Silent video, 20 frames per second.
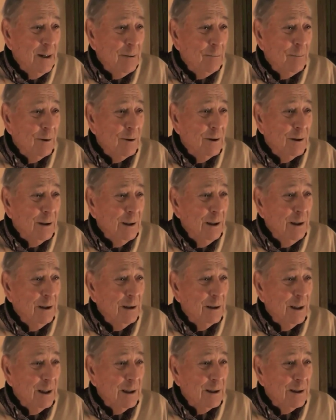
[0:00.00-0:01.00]
but it
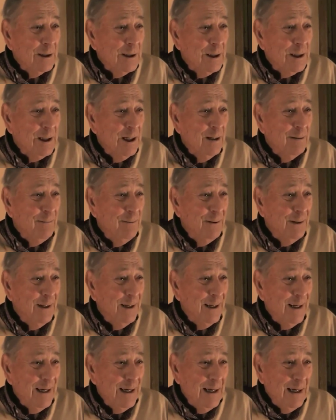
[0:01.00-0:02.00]
leaked like a sieve,
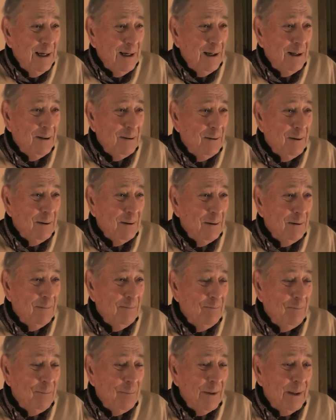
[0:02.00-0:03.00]
and
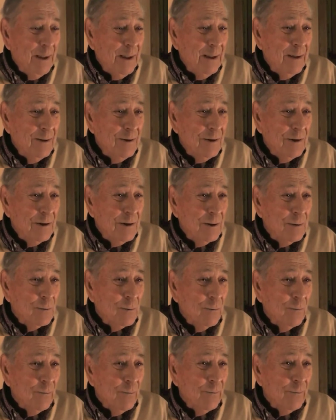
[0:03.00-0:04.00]
it just
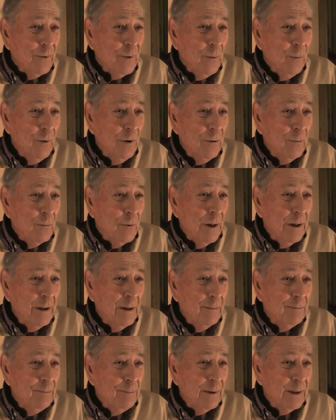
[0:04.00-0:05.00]
went right
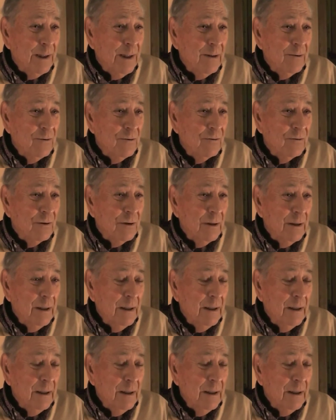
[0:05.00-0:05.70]
up against,